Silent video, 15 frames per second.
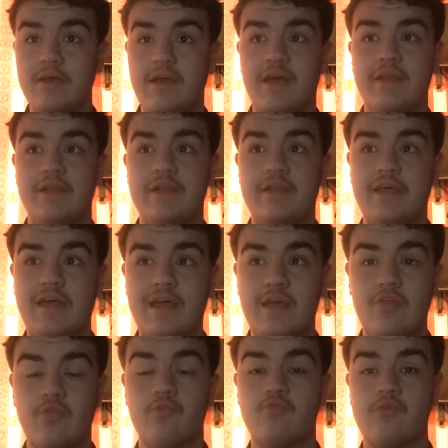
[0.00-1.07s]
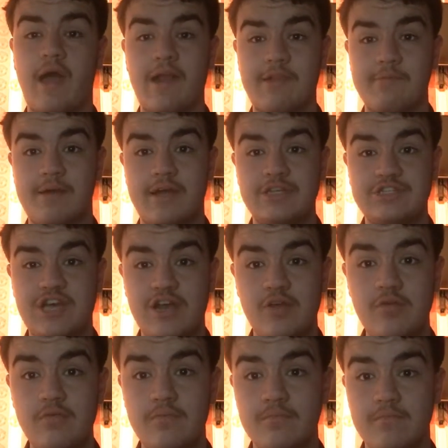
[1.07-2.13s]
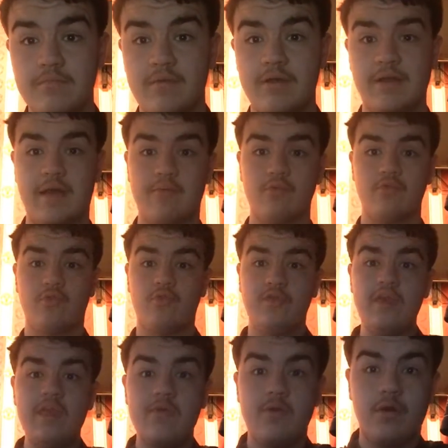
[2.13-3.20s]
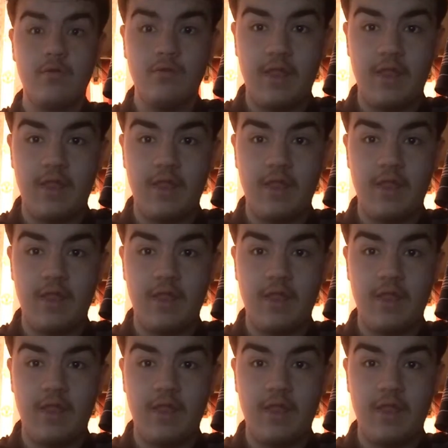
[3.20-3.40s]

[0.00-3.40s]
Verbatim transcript: And uh, subscribe to my channel, and I will see you all